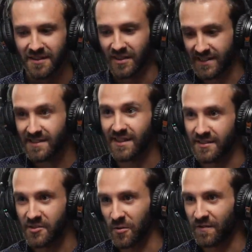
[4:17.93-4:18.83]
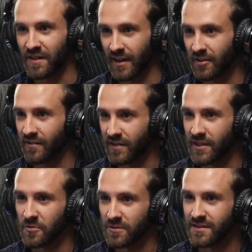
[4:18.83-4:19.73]
that's the sort of thing I gravitate
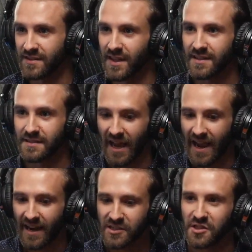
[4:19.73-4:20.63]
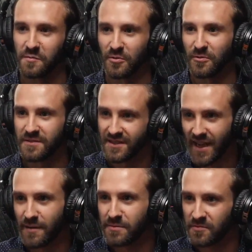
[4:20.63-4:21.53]
towards, is like actionable
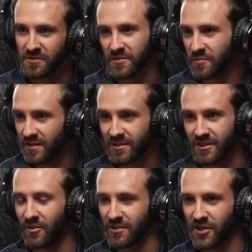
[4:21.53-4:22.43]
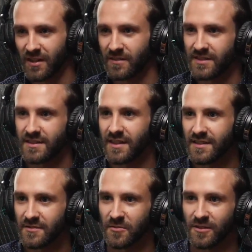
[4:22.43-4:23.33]
steps, which is what, you know, a checklist
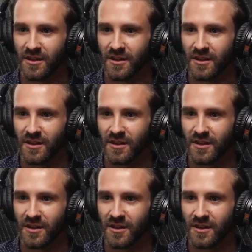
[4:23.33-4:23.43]
does, or